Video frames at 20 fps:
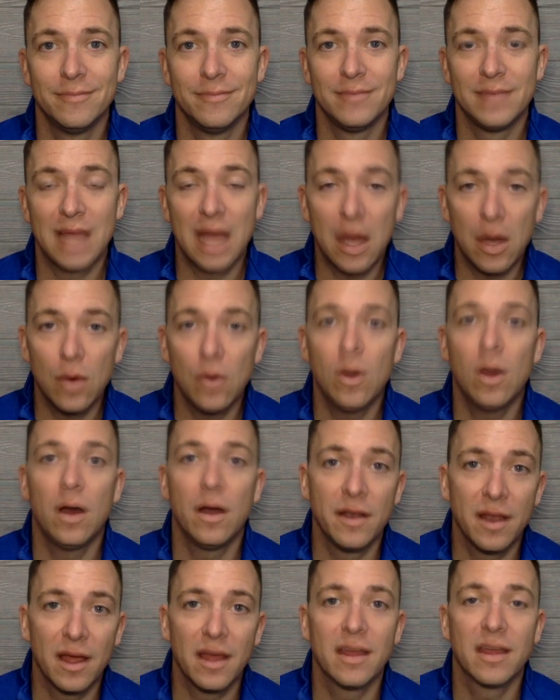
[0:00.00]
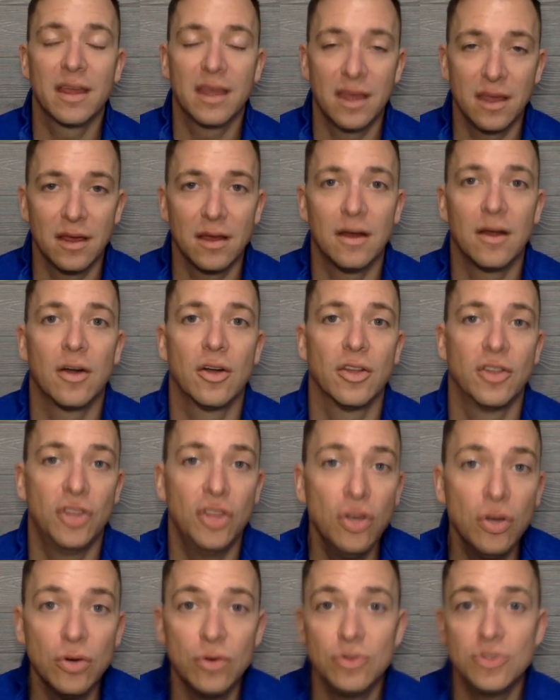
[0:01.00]
Now Hyundai and Kia are
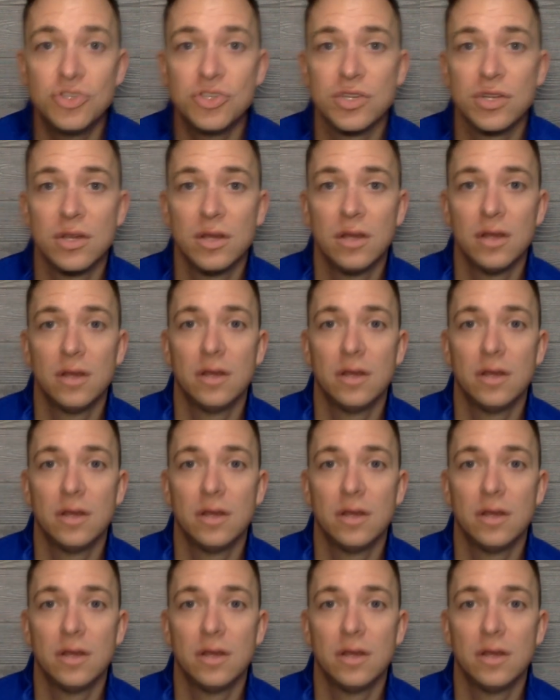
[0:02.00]
huge,